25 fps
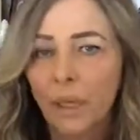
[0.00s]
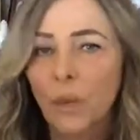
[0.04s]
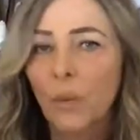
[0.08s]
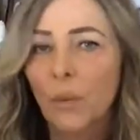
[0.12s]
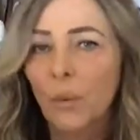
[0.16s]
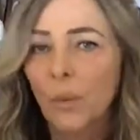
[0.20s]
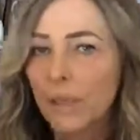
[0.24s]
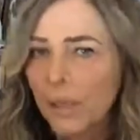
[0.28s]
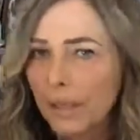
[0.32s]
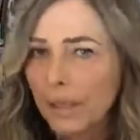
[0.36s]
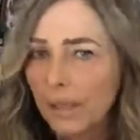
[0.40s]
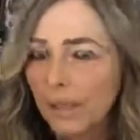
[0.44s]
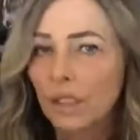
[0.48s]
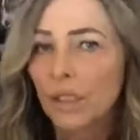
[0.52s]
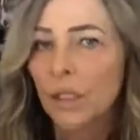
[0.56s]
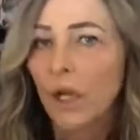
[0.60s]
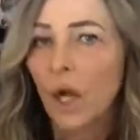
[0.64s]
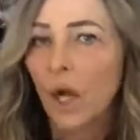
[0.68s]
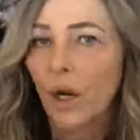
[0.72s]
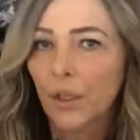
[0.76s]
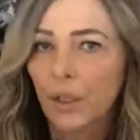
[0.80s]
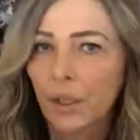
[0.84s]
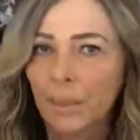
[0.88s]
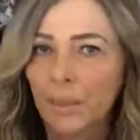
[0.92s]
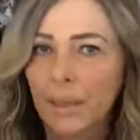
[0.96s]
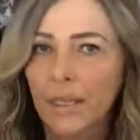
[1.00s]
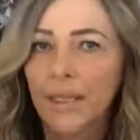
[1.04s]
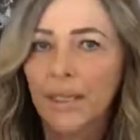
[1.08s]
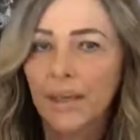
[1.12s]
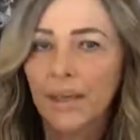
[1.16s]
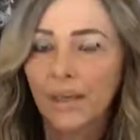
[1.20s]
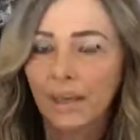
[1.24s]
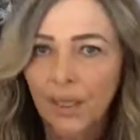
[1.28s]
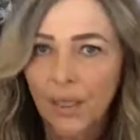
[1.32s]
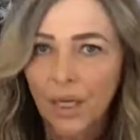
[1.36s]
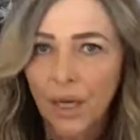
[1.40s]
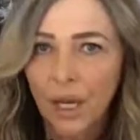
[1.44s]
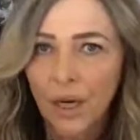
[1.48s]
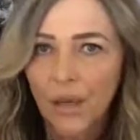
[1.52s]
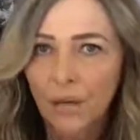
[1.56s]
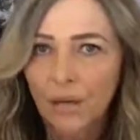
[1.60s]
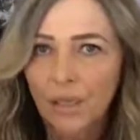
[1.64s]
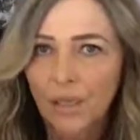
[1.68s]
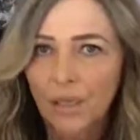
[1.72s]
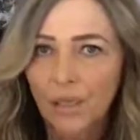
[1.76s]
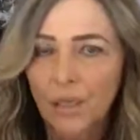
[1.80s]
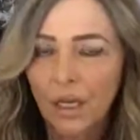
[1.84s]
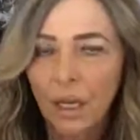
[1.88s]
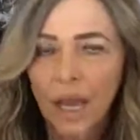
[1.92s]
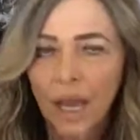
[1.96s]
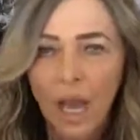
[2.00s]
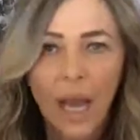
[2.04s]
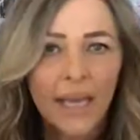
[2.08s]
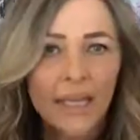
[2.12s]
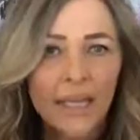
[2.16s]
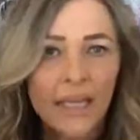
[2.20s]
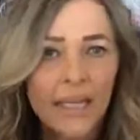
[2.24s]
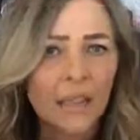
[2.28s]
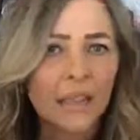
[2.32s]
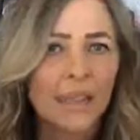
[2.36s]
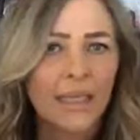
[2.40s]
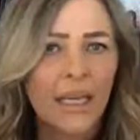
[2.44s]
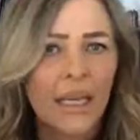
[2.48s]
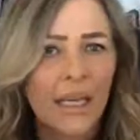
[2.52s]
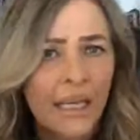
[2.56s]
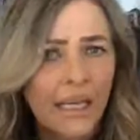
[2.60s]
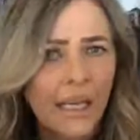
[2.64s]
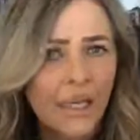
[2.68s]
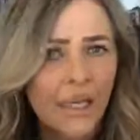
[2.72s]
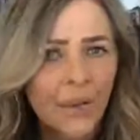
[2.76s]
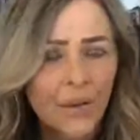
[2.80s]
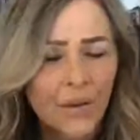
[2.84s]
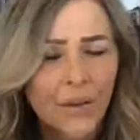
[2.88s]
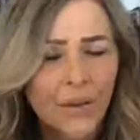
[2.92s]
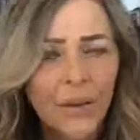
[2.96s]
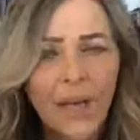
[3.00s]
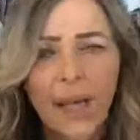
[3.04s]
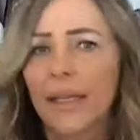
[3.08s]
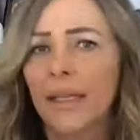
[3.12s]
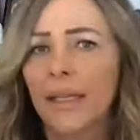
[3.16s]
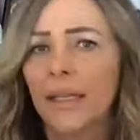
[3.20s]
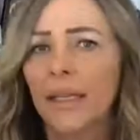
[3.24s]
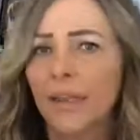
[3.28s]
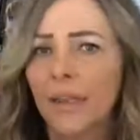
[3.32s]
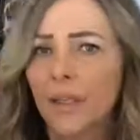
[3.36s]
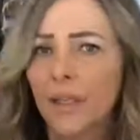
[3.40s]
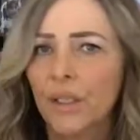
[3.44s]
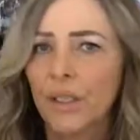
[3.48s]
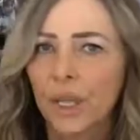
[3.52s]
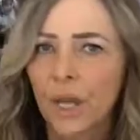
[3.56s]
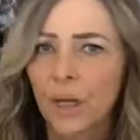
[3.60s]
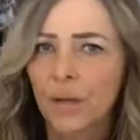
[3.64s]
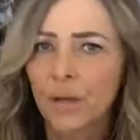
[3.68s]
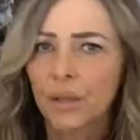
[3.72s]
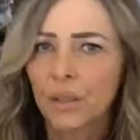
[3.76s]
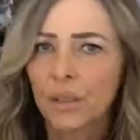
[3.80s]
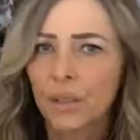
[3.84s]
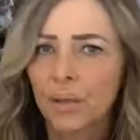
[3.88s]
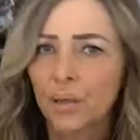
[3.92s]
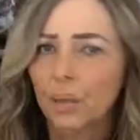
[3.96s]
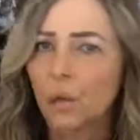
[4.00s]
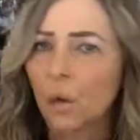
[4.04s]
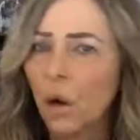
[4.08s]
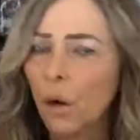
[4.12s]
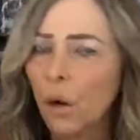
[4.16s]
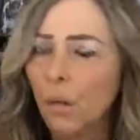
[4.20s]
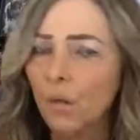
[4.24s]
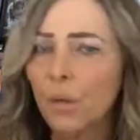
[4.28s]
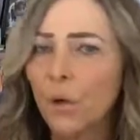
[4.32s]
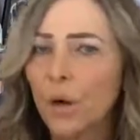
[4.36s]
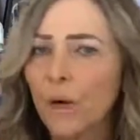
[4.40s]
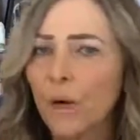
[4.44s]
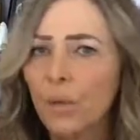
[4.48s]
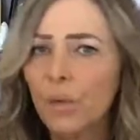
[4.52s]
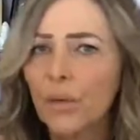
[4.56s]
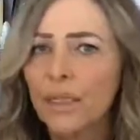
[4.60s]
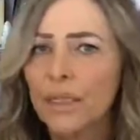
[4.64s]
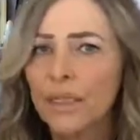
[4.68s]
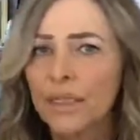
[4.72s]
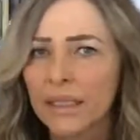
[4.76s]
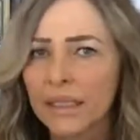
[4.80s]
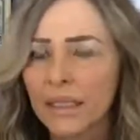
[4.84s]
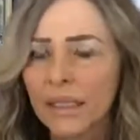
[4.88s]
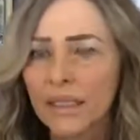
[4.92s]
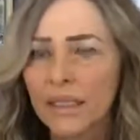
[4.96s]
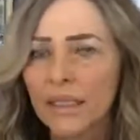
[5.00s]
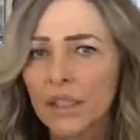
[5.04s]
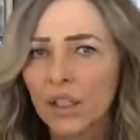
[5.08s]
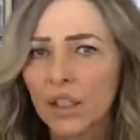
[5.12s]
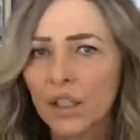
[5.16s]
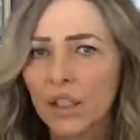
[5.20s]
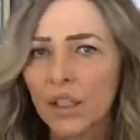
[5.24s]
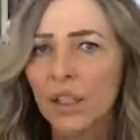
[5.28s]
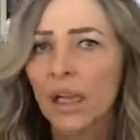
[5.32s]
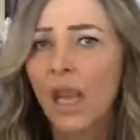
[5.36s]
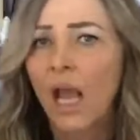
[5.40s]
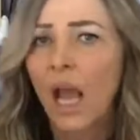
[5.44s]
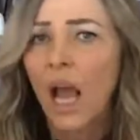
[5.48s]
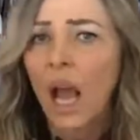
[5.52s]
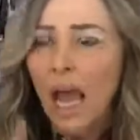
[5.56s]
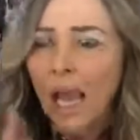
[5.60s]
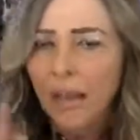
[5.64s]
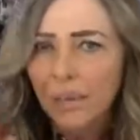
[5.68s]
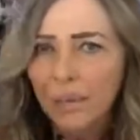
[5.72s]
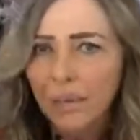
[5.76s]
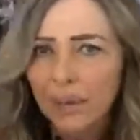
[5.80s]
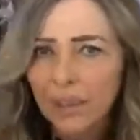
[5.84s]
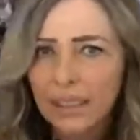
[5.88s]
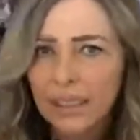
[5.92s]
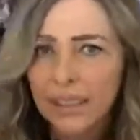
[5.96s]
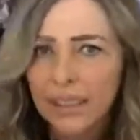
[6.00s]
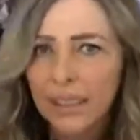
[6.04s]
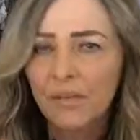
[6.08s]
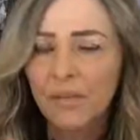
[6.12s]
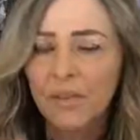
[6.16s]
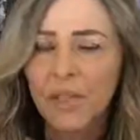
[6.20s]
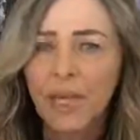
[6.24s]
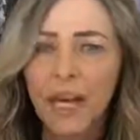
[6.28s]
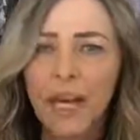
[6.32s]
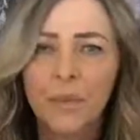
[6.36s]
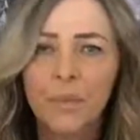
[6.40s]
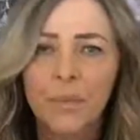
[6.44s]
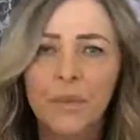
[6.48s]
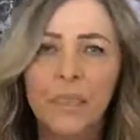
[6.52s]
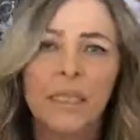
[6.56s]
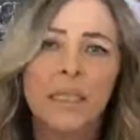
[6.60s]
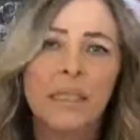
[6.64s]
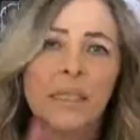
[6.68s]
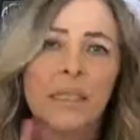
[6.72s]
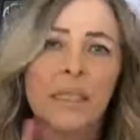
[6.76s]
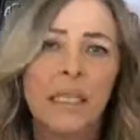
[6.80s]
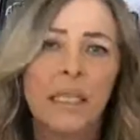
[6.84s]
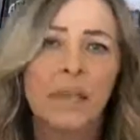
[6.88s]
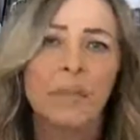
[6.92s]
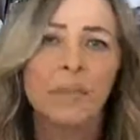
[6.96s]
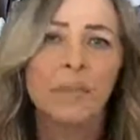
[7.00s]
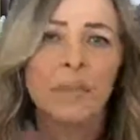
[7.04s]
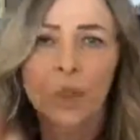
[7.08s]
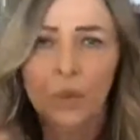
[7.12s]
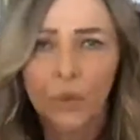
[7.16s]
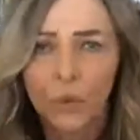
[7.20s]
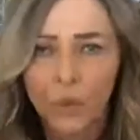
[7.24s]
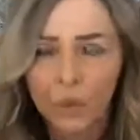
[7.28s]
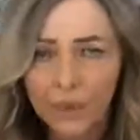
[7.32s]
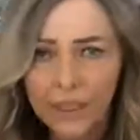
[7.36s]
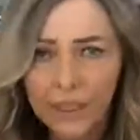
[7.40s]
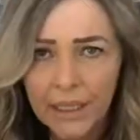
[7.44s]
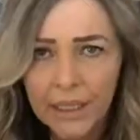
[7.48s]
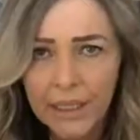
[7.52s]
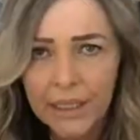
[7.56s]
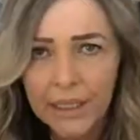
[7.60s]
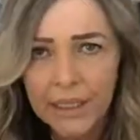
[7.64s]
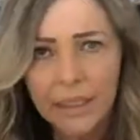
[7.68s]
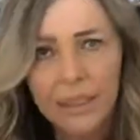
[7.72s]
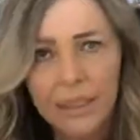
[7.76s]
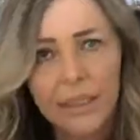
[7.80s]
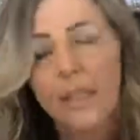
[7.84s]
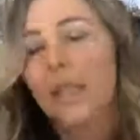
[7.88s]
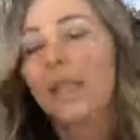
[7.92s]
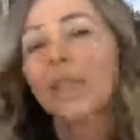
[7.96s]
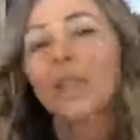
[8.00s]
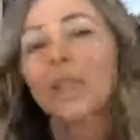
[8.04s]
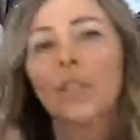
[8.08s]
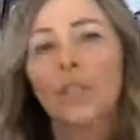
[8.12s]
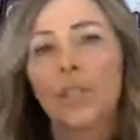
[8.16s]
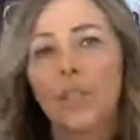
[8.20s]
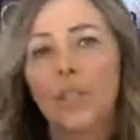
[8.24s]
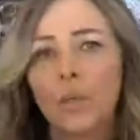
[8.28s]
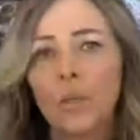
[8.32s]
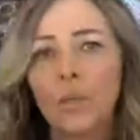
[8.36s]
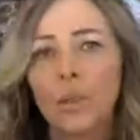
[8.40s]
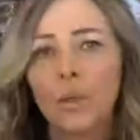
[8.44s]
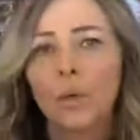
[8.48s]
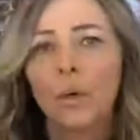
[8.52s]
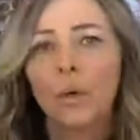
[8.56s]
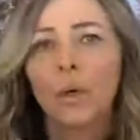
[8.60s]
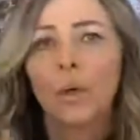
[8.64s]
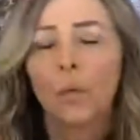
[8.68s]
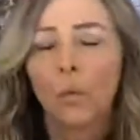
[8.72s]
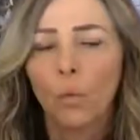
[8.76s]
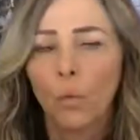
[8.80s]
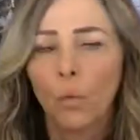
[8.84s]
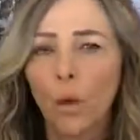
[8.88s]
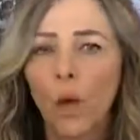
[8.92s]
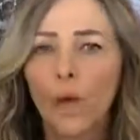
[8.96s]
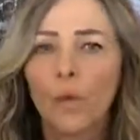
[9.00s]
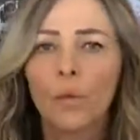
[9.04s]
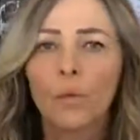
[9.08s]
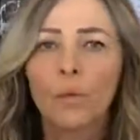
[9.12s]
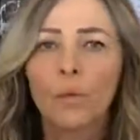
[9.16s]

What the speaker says: We need it documented in the notes. I didn't hear that in the notes. What was the decision? I believe the IEP team agreed to what